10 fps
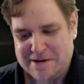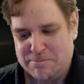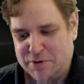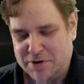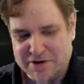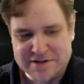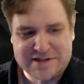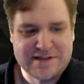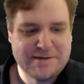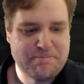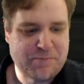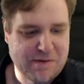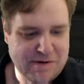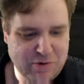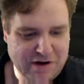But, I
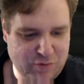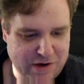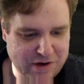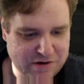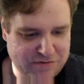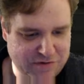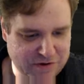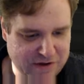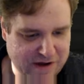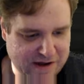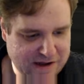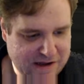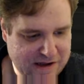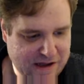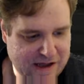mean, what have we got for that?
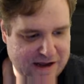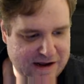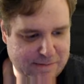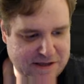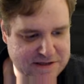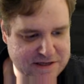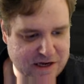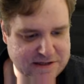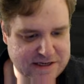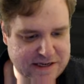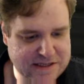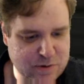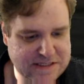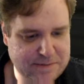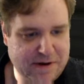Uh, I mean, there's our tier
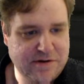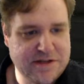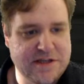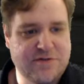20 bonuses.